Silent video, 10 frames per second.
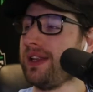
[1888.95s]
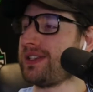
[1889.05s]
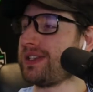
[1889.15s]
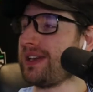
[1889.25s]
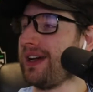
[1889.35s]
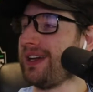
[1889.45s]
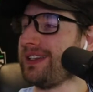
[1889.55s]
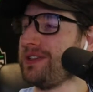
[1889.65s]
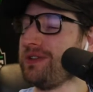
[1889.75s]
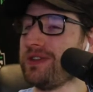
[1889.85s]
That's
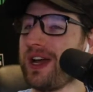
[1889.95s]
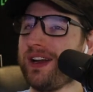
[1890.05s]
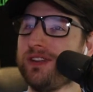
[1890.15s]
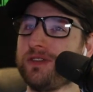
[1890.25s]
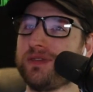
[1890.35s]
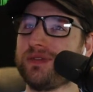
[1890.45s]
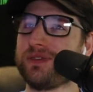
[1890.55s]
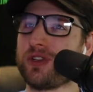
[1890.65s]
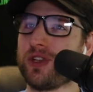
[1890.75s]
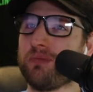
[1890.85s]
you kind of
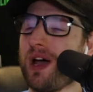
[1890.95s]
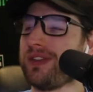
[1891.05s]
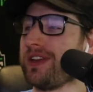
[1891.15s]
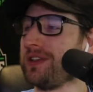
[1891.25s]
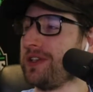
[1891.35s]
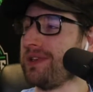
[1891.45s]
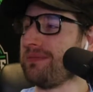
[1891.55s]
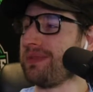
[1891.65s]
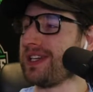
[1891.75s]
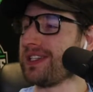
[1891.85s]
stirred the pot there a little
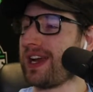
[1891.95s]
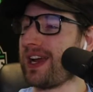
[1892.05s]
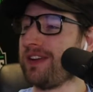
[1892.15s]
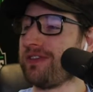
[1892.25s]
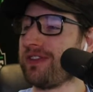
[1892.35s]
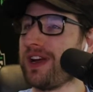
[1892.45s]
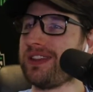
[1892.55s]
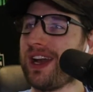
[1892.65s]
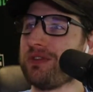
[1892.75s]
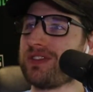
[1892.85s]
bit because I kind of forgot
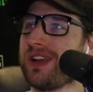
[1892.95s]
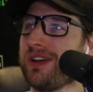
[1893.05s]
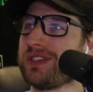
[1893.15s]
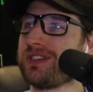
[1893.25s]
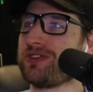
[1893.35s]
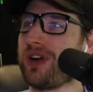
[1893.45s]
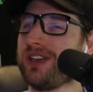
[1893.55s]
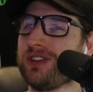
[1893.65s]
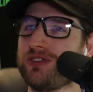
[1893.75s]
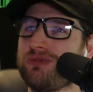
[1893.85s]
that. I was trying
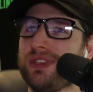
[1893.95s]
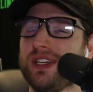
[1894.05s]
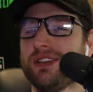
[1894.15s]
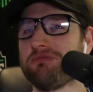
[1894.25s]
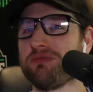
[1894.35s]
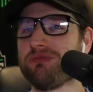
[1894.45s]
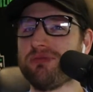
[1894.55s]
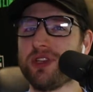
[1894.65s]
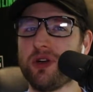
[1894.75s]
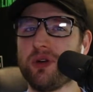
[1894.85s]
to
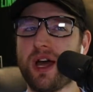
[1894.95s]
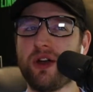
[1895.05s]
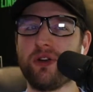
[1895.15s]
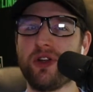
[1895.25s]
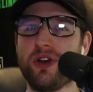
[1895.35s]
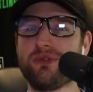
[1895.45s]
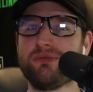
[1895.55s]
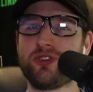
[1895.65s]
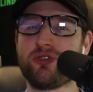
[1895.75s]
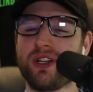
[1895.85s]
I don't know,
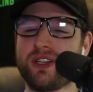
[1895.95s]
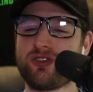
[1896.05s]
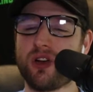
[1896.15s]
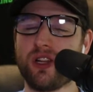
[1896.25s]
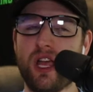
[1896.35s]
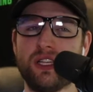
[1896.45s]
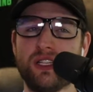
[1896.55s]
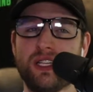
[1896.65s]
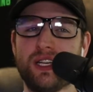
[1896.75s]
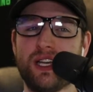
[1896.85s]
tread
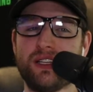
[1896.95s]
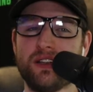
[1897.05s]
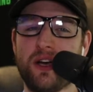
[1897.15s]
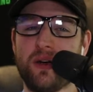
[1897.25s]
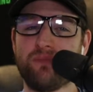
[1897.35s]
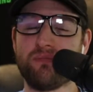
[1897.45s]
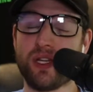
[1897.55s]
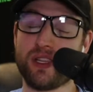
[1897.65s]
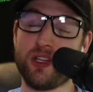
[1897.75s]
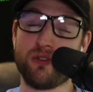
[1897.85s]
lightly, and
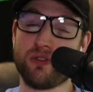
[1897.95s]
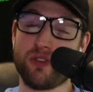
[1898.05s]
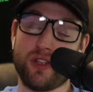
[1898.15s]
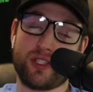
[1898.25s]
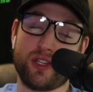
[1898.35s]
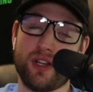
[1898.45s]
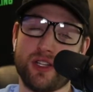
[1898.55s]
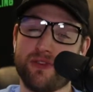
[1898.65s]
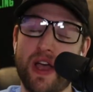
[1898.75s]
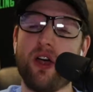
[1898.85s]
but
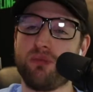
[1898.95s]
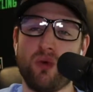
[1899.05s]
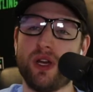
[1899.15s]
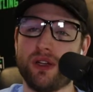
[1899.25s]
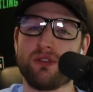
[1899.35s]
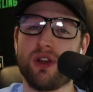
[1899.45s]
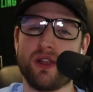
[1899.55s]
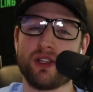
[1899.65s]
it's a valid point, right?